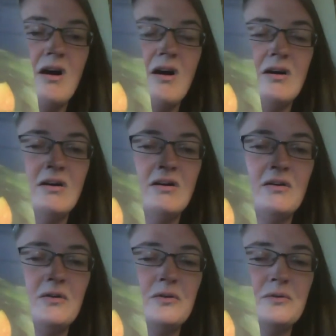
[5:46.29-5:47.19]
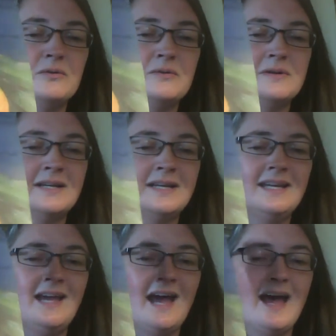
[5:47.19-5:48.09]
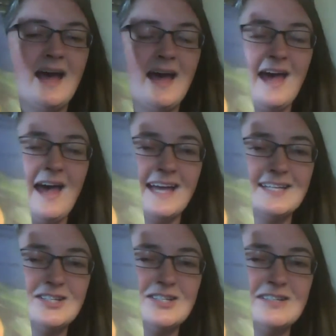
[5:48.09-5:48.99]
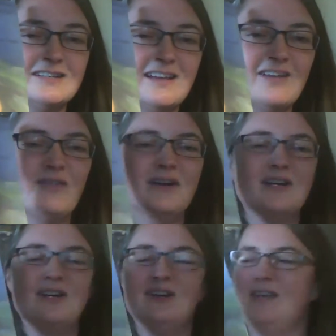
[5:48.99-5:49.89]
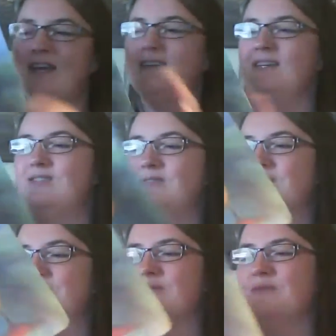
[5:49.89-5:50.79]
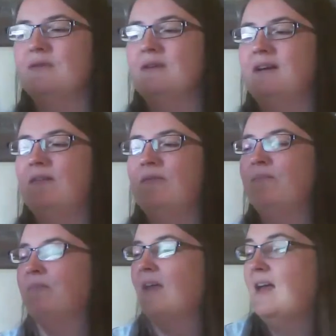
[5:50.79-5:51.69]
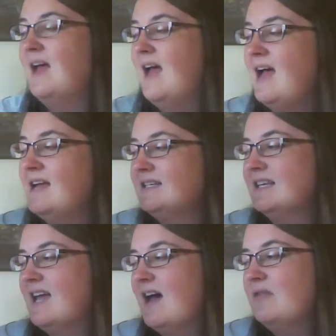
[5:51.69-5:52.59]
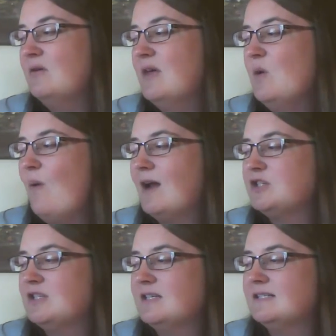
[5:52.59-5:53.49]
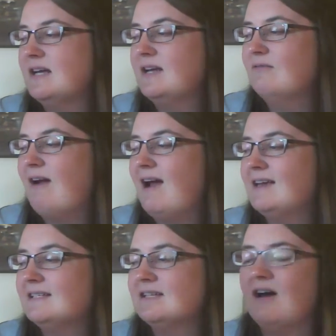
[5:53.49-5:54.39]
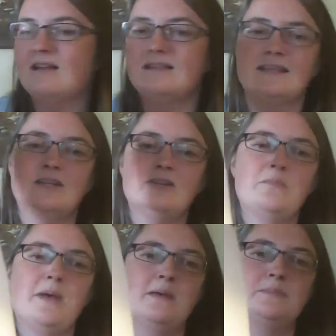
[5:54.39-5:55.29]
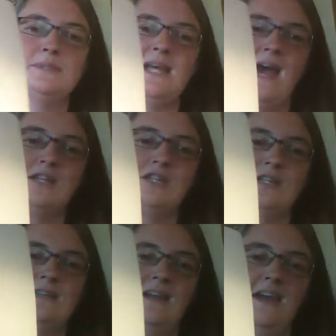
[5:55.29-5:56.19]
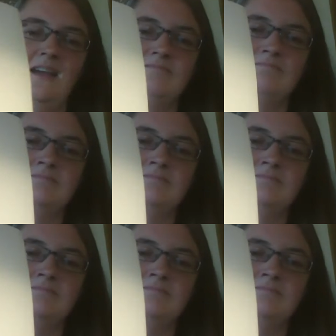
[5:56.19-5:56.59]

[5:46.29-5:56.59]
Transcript: Oh, he hatched. What a good ending to our story. And together they watched the sun rise on little Pip's hatching day.